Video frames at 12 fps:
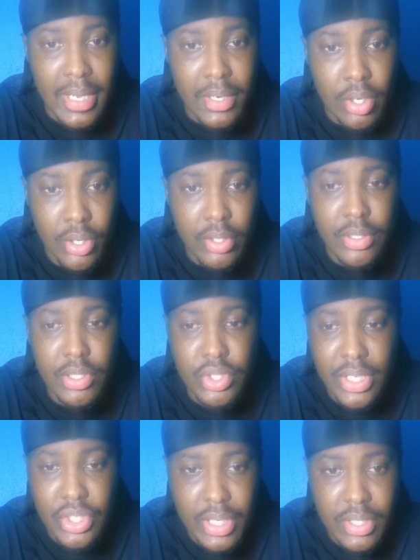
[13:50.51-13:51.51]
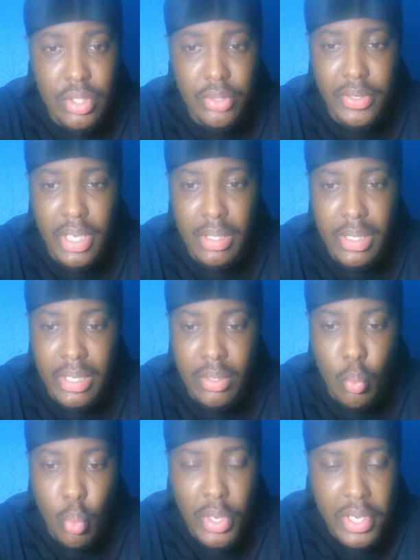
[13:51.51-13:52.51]
and hurt the trajectory
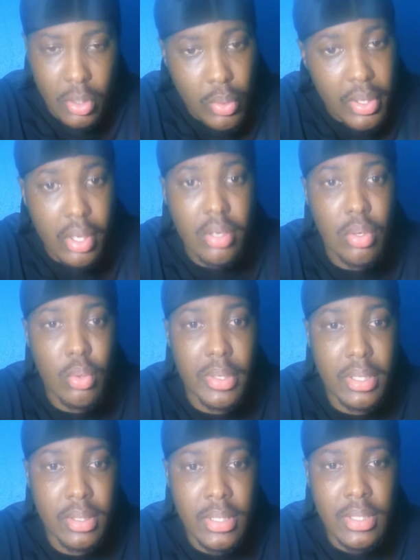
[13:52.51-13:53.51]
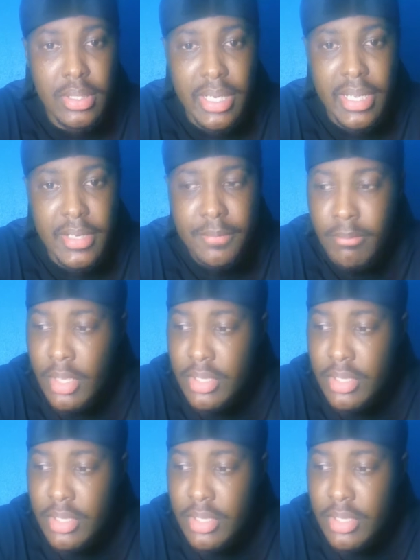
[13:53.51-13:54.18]
and where we are going, right?